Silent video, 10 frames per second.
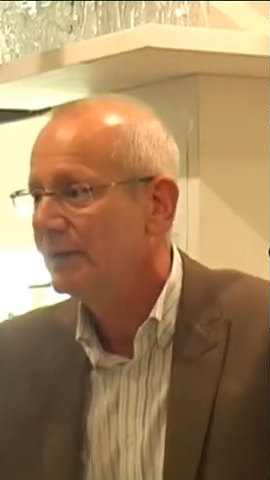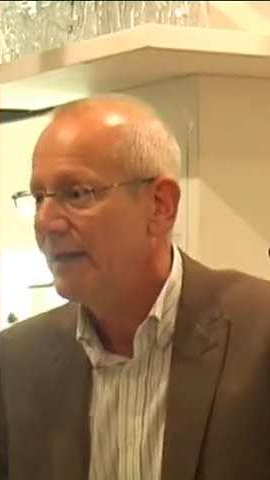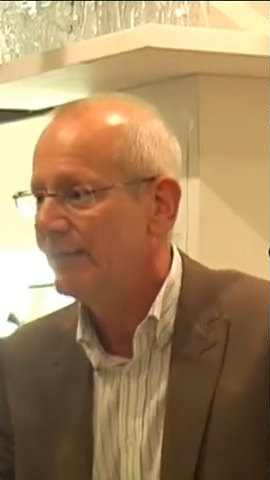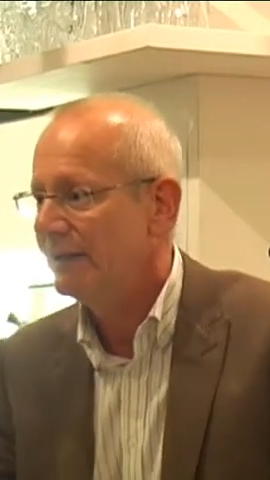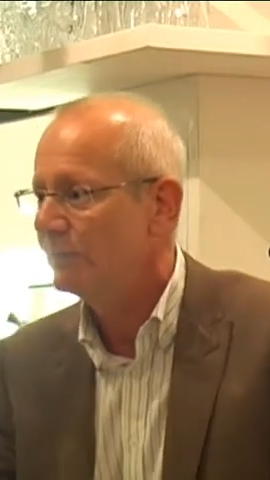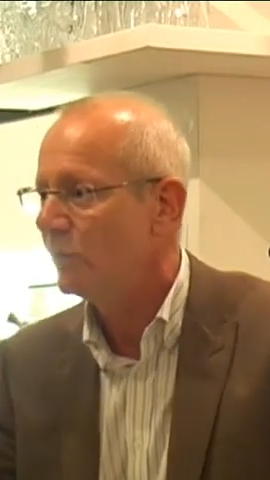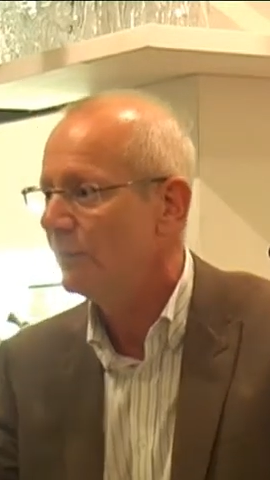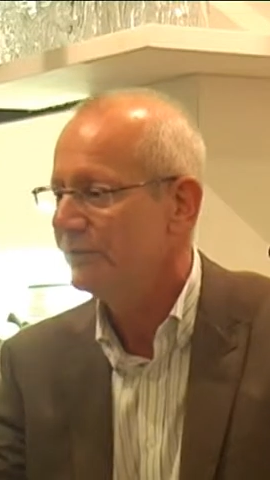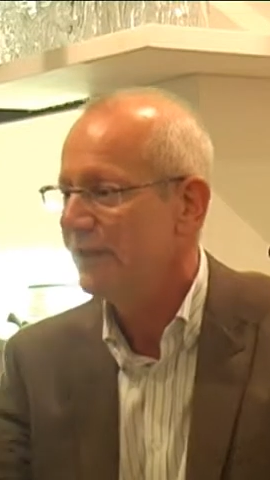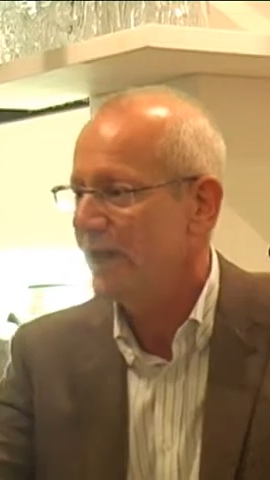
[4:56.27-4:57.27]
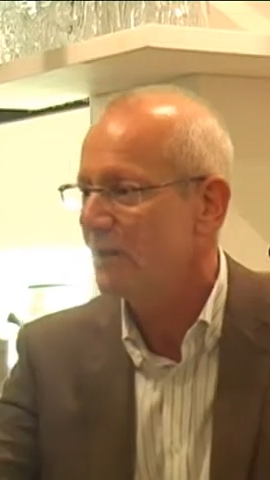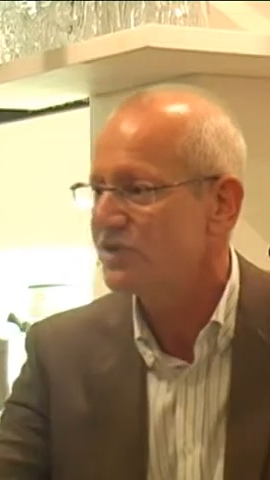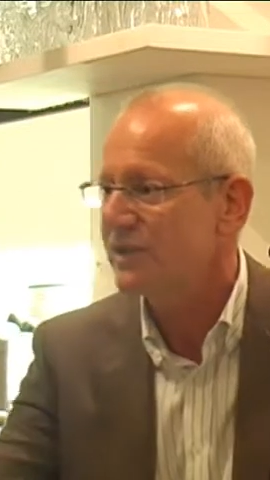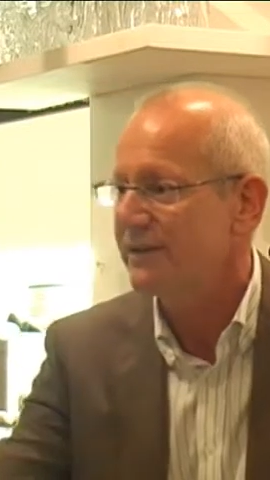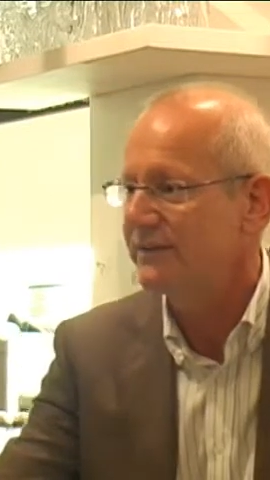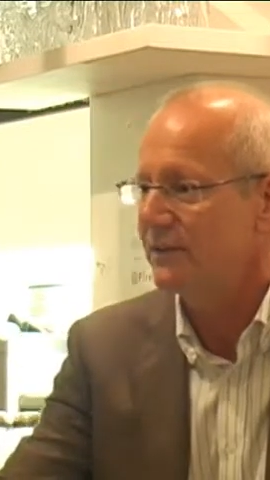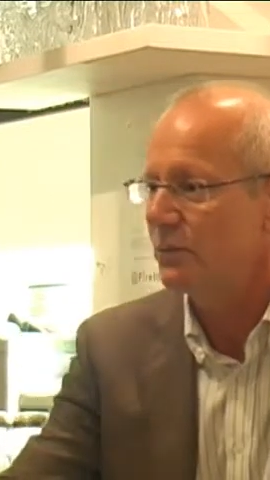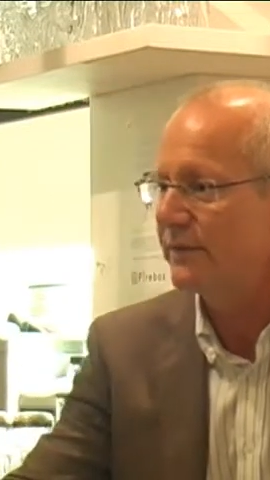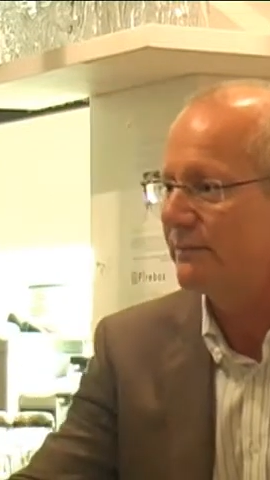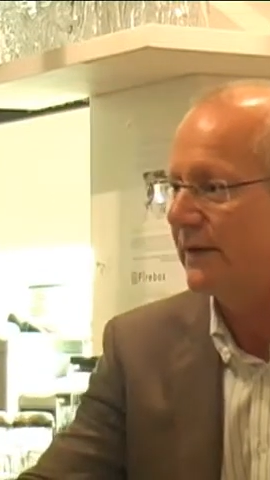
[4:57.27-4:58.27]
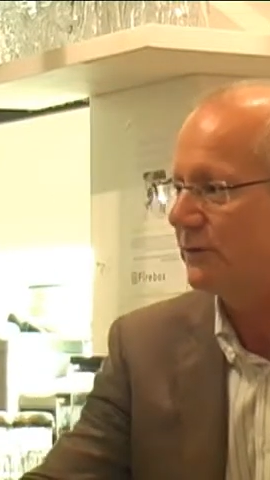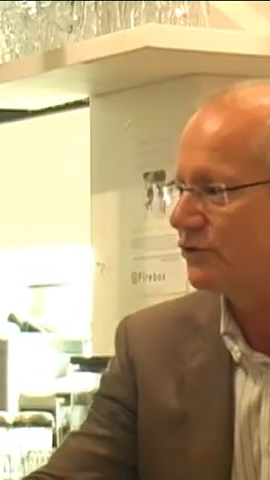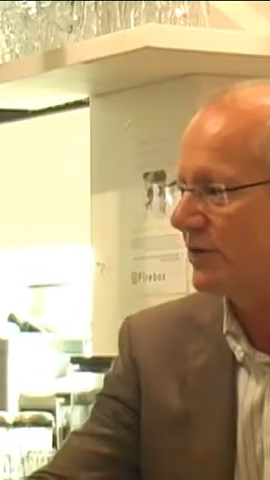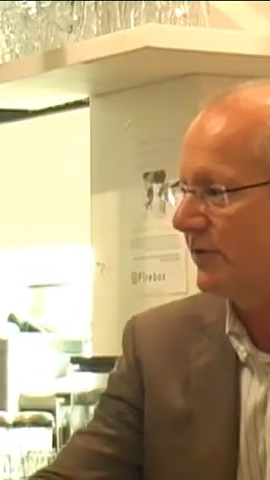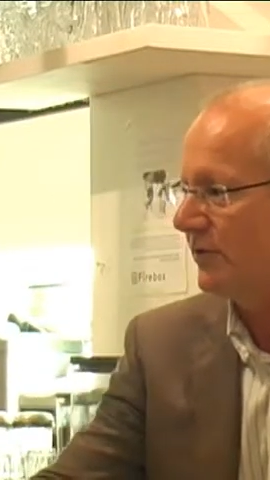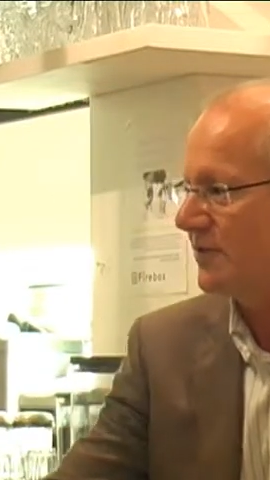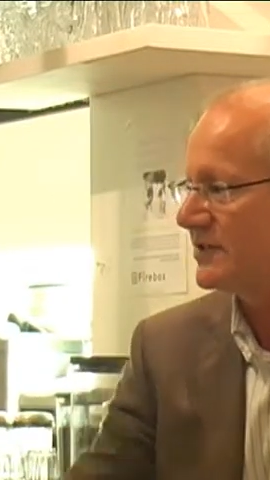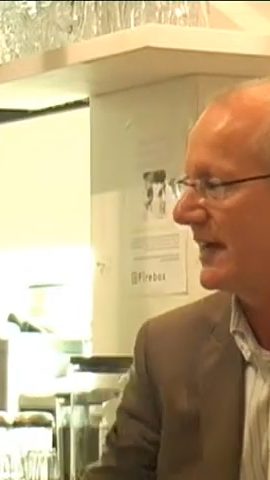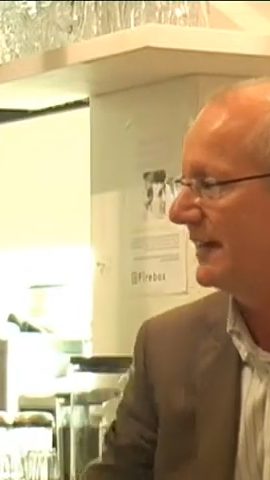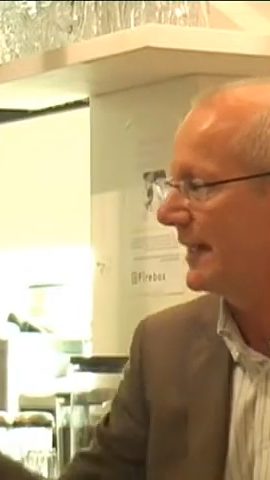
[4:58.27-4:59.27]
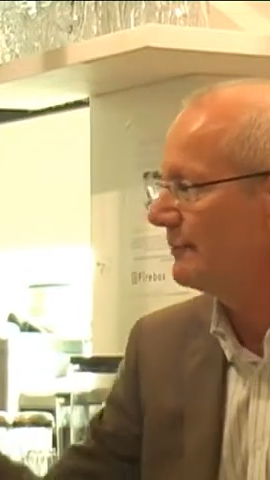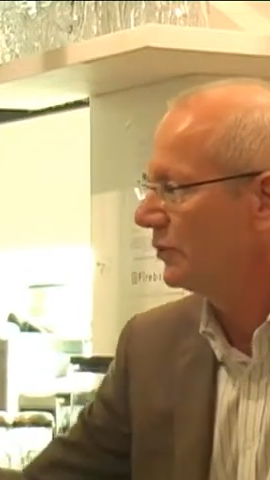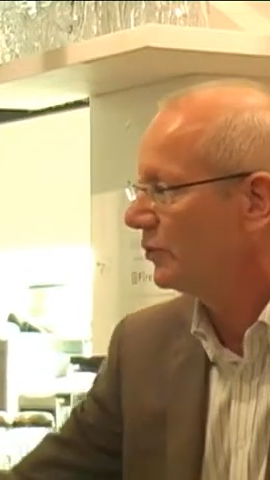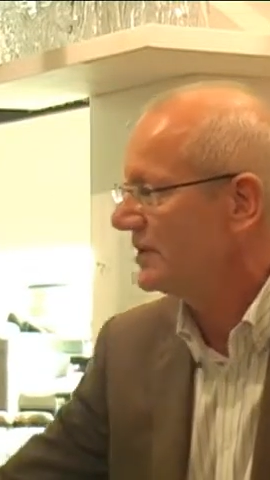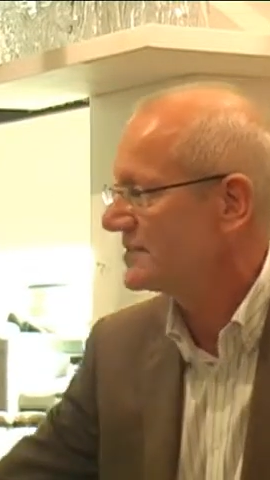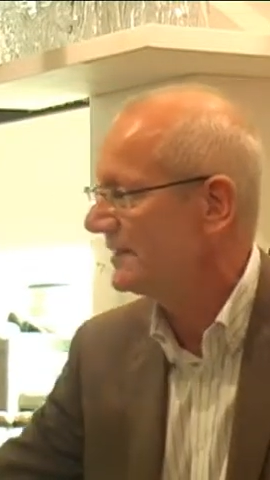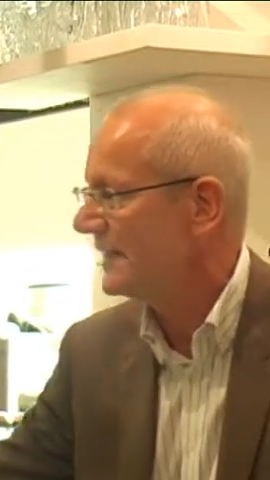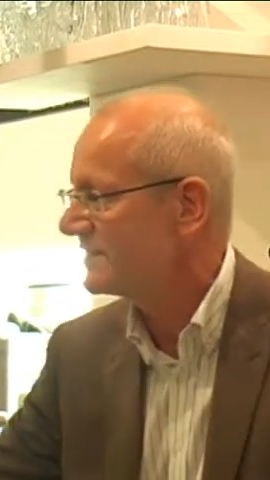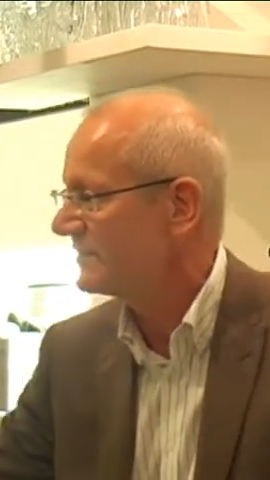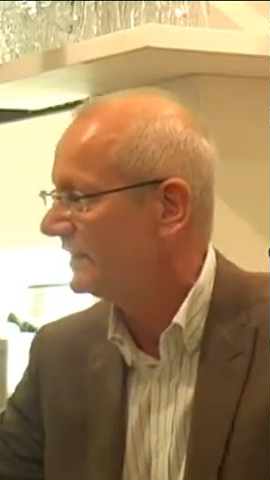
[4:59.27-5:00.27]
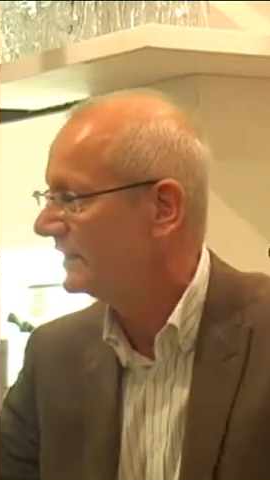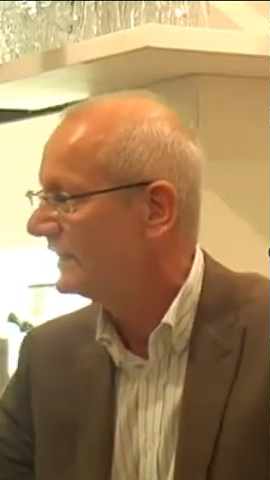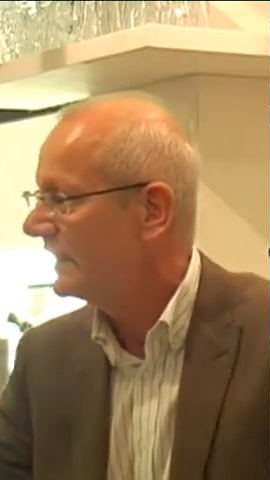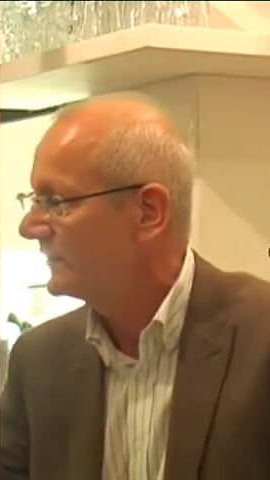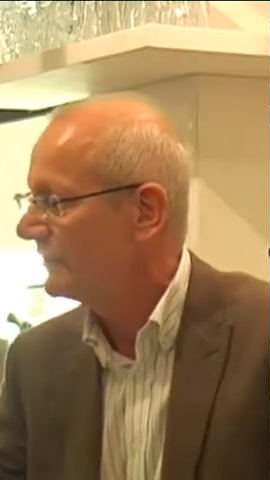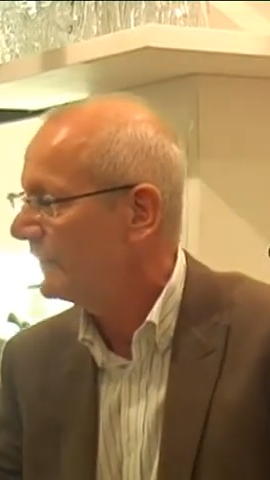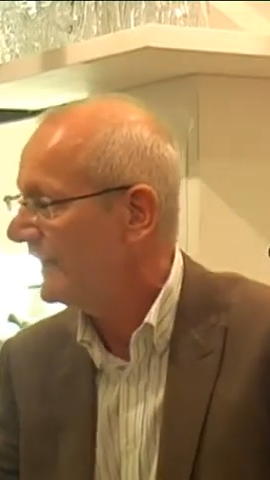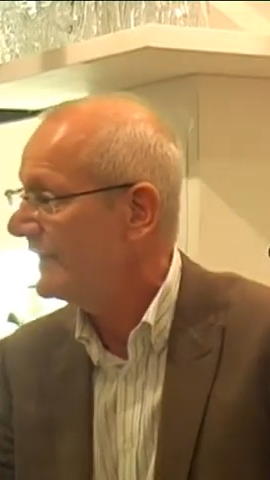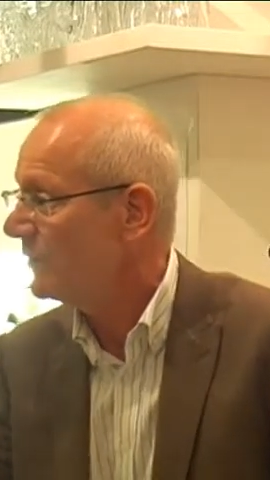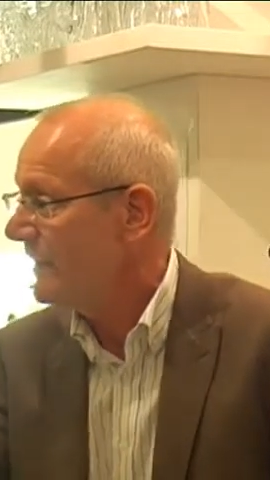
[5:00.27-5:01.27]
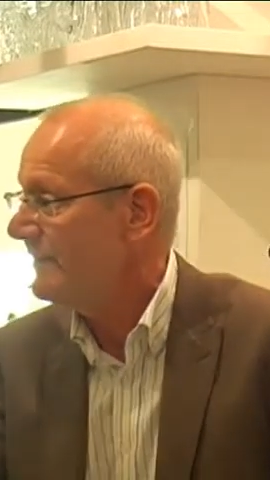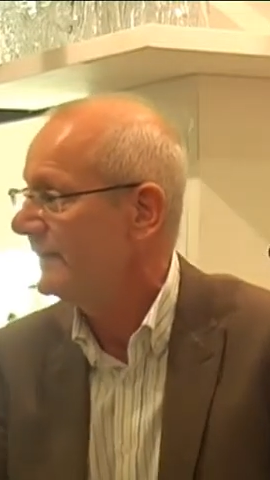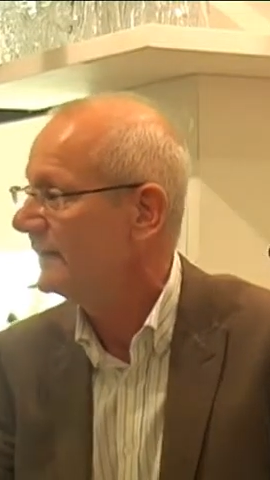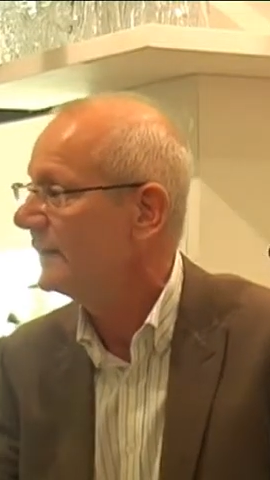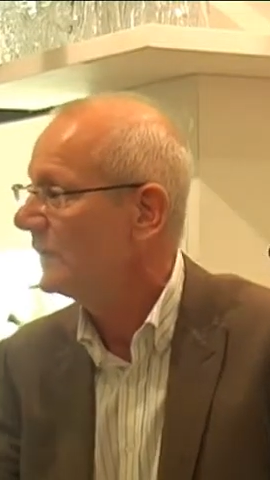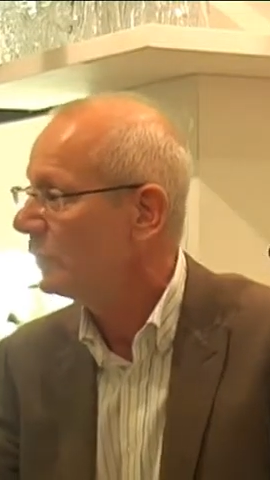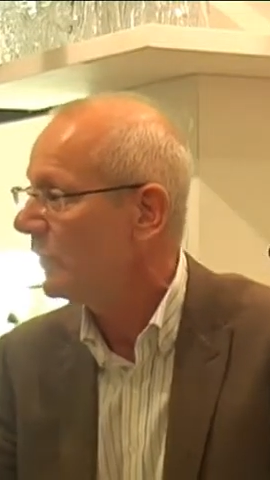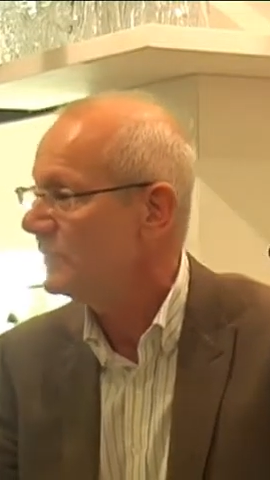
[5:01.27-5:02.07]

It meant more negotiating with the male trade unions and the employers in Leicester to pay the women what